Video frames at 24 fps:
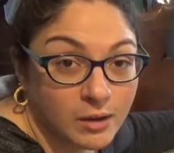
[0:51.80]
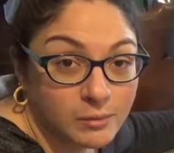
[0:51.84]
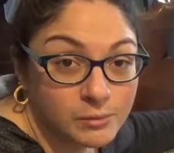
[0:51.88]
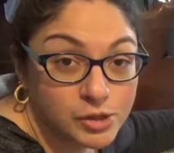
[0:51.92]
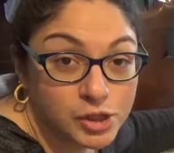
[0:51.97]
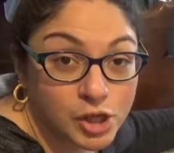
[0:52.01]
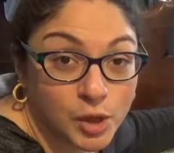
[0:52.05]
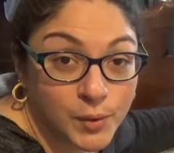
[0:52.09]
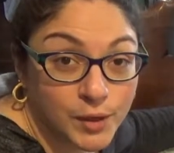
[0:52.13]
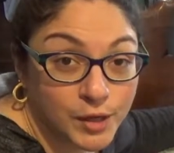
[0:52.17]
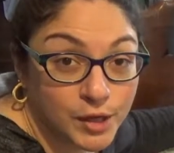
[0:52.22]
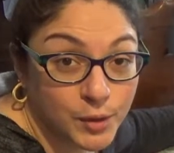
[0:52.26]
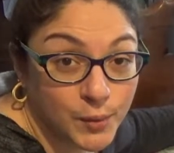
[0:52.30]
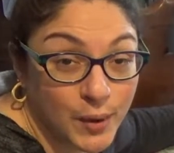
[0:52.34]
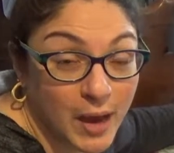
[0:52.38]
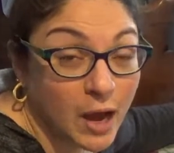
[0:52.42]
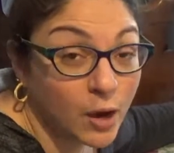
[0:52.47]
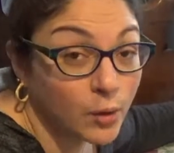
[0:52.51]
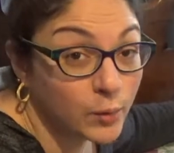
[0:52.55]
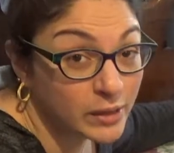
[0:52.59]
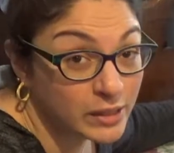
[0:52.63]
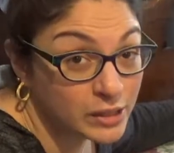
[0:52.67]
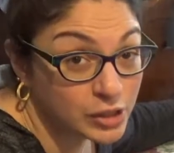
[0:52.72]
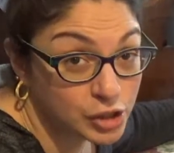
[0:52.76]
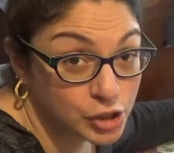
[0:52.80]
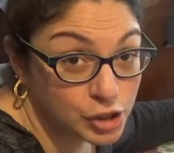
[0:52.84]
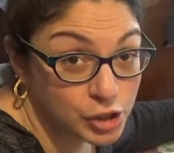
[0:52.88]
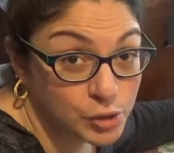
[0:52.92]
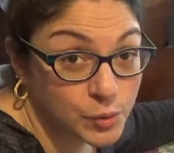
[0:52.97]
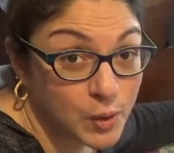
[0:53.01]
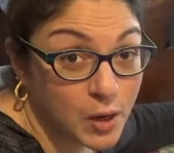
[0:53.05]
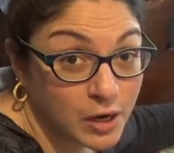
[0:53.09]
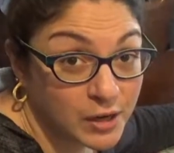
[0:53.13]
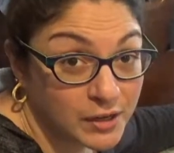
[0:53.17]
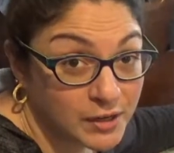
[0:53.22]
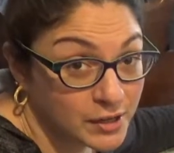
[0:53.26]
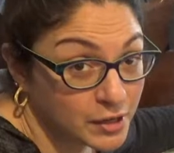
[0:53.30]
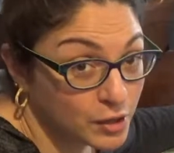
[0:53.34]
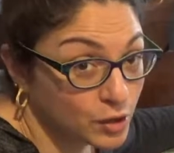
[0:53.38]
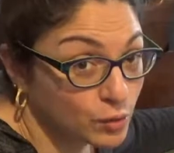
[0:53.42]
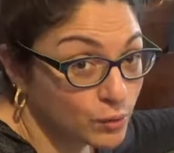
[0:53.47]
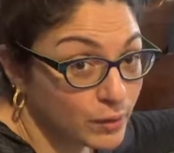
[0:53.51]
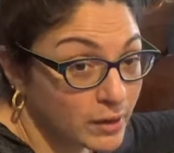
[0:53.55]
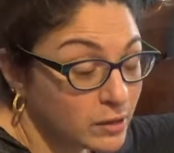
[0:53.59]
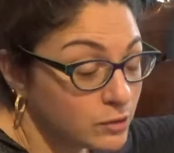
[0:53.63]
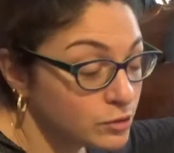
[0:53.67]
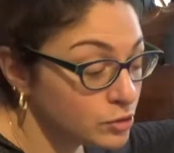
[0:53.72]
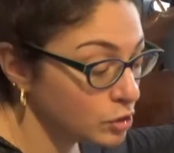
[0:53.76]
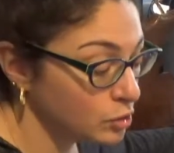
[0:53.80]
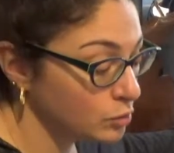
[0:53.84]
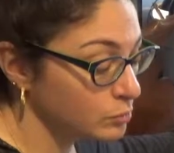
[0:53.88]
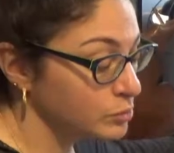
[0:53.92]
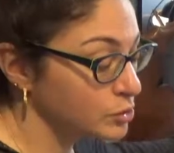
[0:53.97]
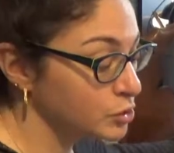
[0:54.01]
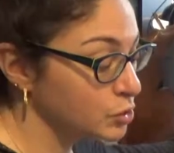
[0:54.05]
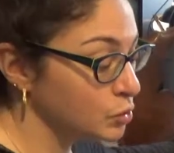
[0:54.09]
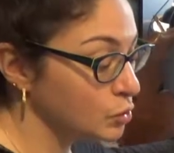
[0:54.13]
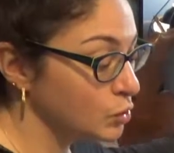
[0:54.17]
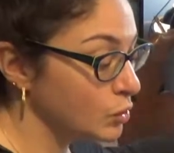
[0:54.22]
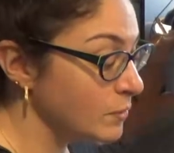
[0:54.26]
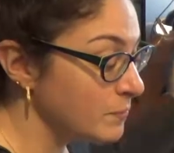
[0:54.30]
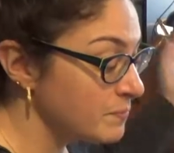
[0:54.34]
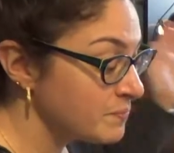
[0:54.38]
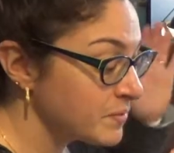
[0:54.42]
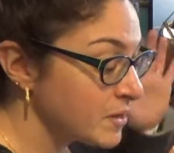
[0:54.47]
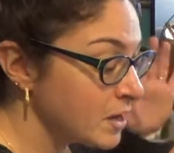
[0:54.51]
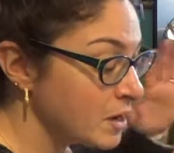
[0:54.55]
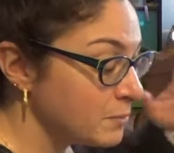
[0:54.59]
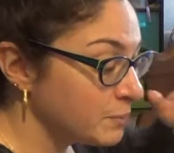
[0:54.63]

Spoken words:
showing you how we do our year-round homeschool.